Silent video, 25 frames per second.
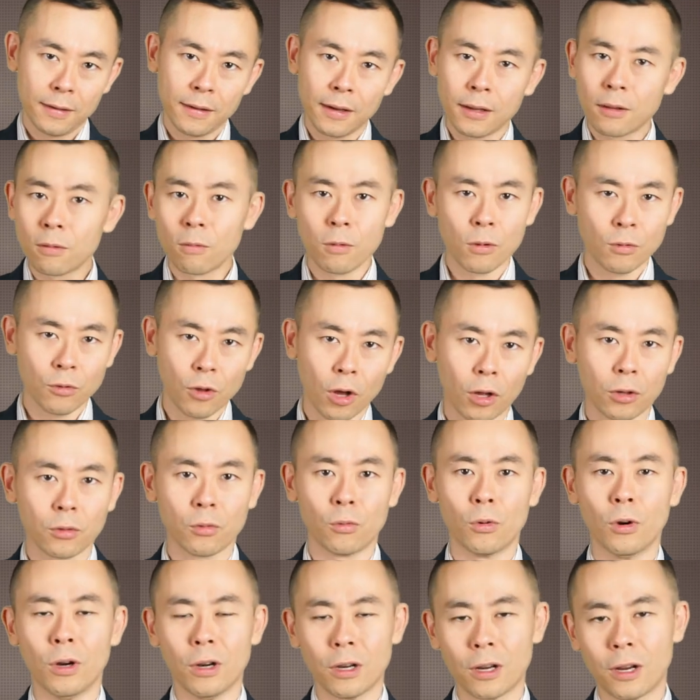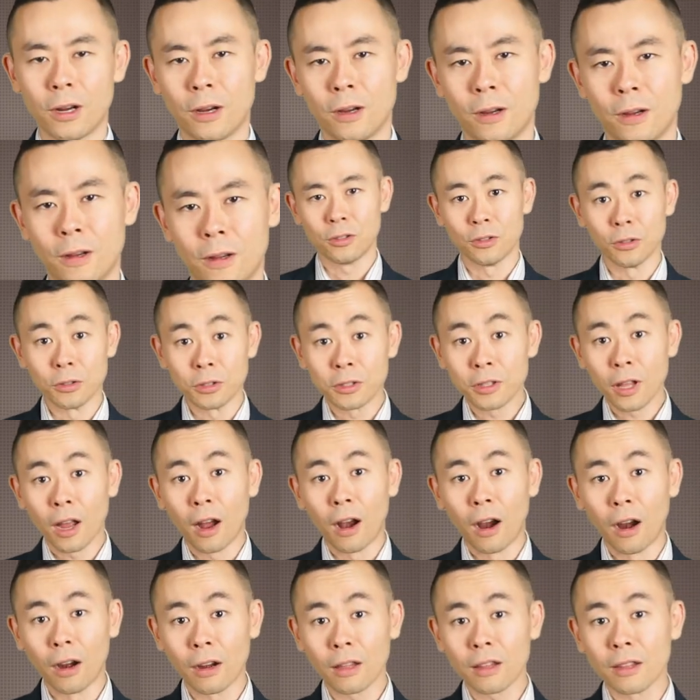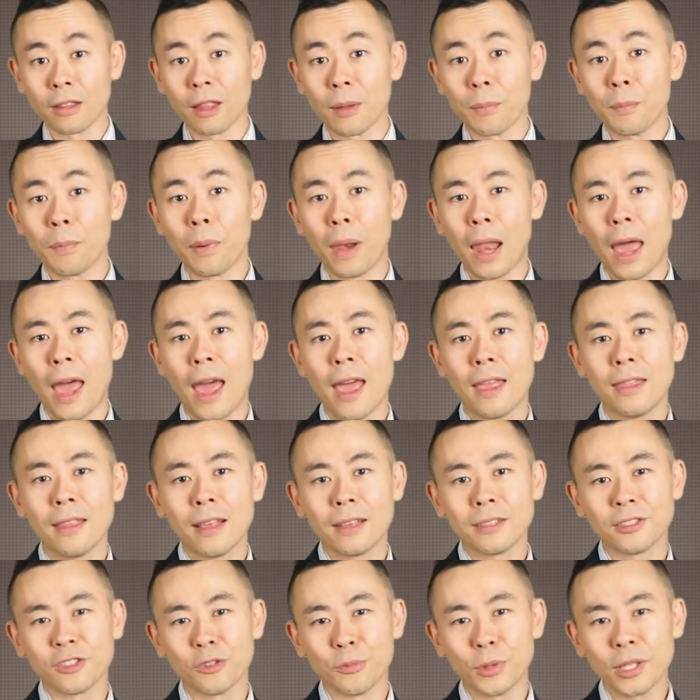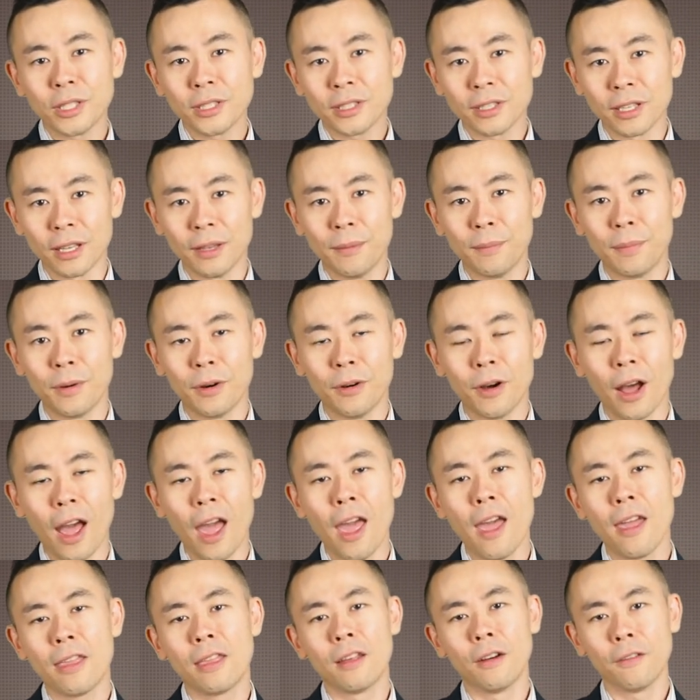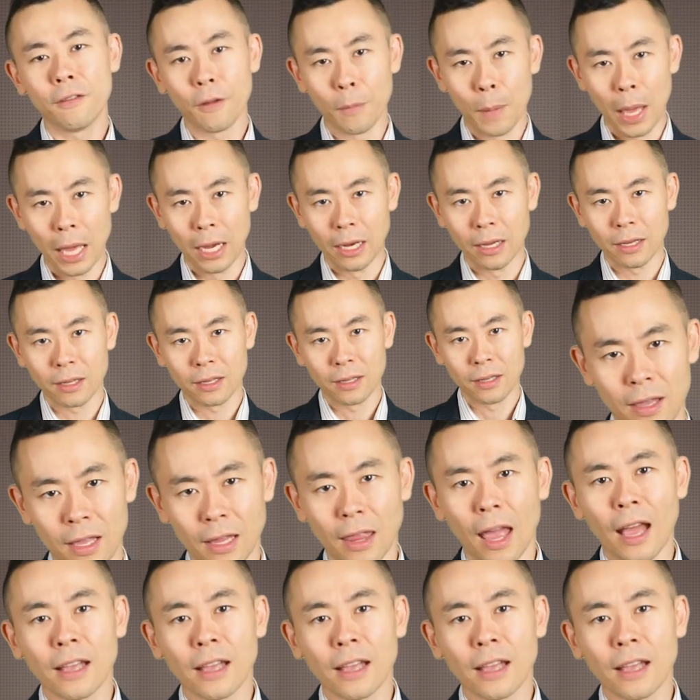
it will not work. To start, the plan has to be simple and automatic. It